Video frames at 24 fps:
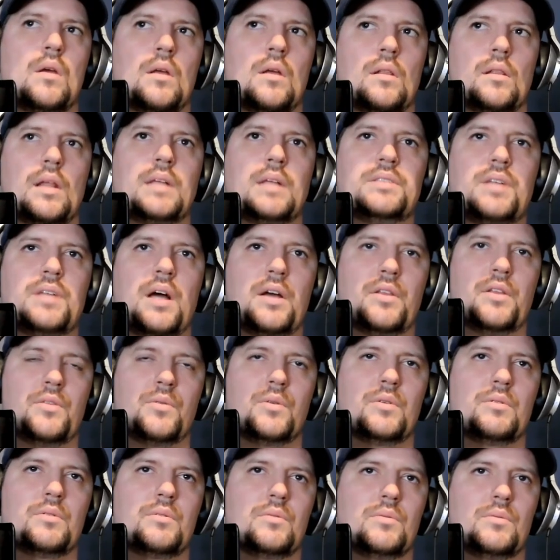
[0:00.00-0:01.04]
Let's talk
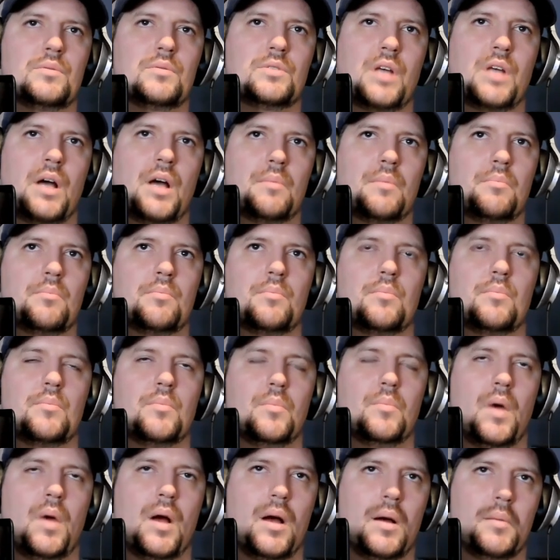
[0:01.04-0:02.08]
through some
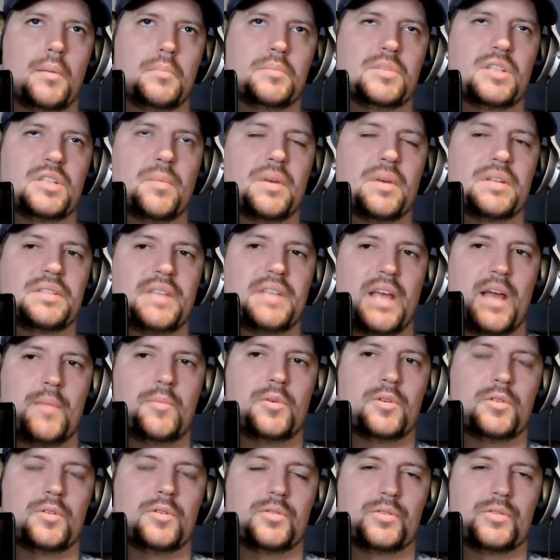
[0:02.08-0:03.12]
um, some
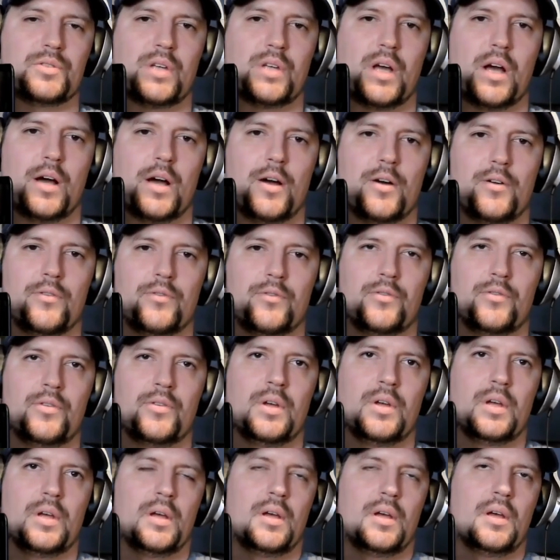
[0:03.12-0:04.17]
examples of
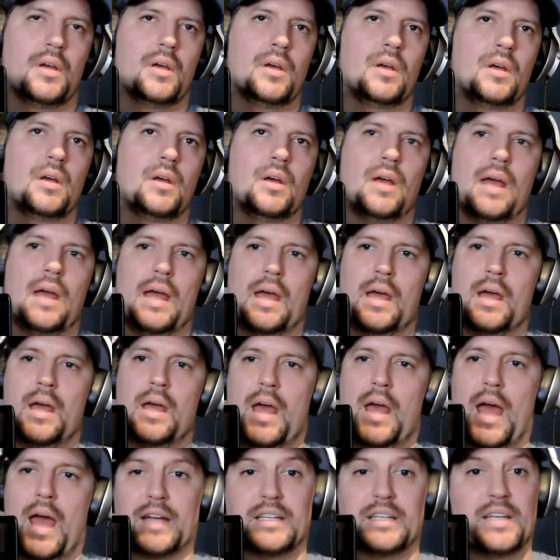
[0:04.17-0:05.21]

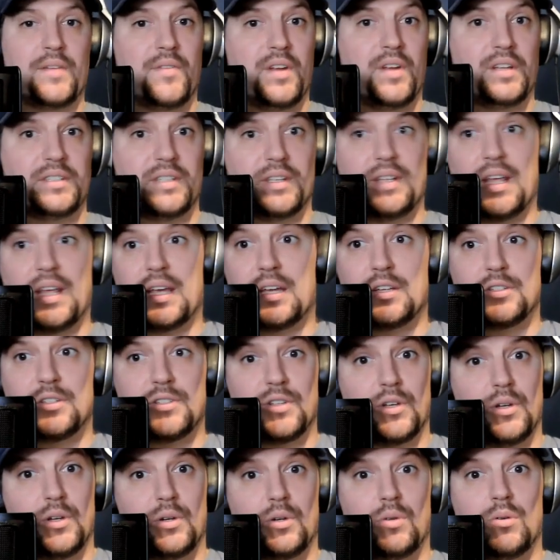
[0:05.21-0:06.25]
activities that they could
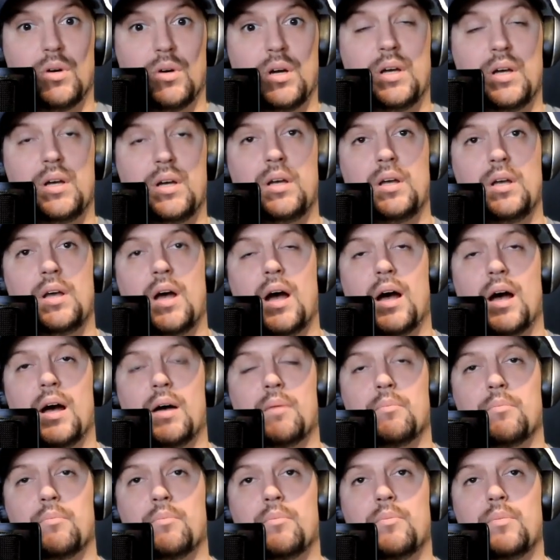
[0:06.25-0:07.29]
do.
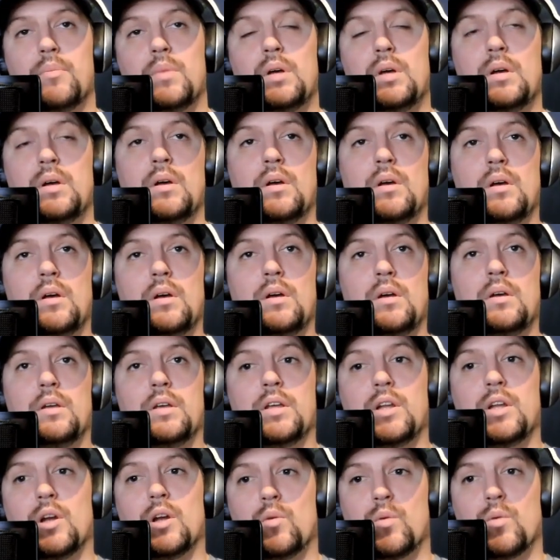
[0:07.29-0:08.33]
Um, you
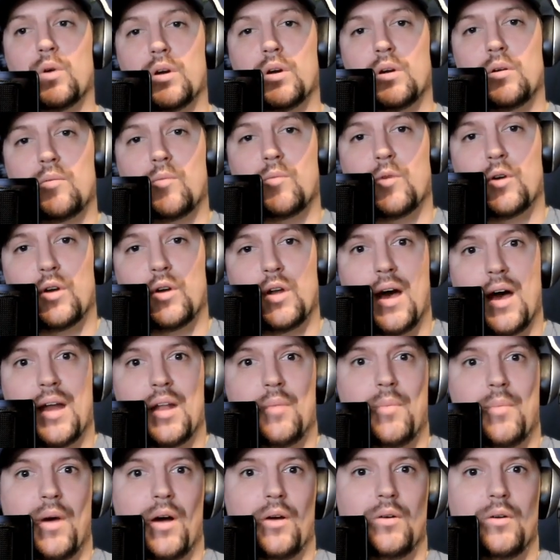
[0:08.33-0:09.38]
know, we're we're not
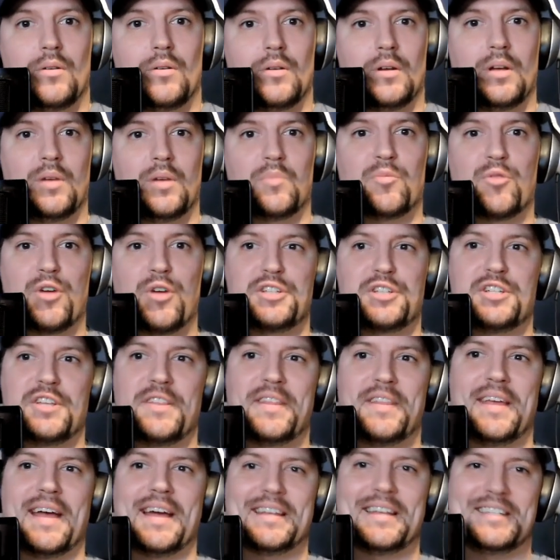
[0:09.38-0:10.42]
about preaching
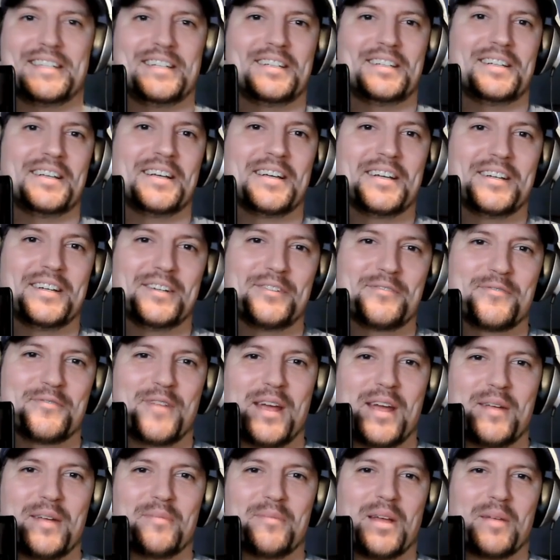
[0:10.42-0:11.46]
the idyllic,
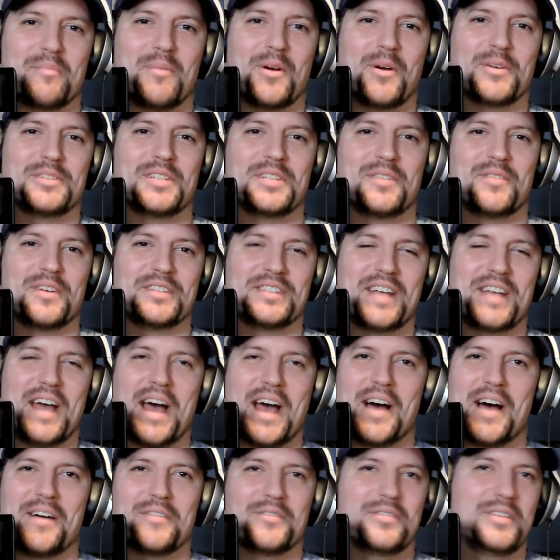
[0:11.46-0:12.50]
right? Like most of us
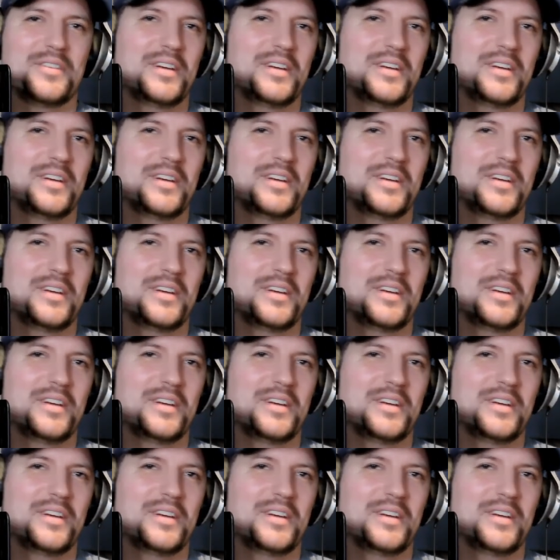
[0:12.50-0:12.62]
have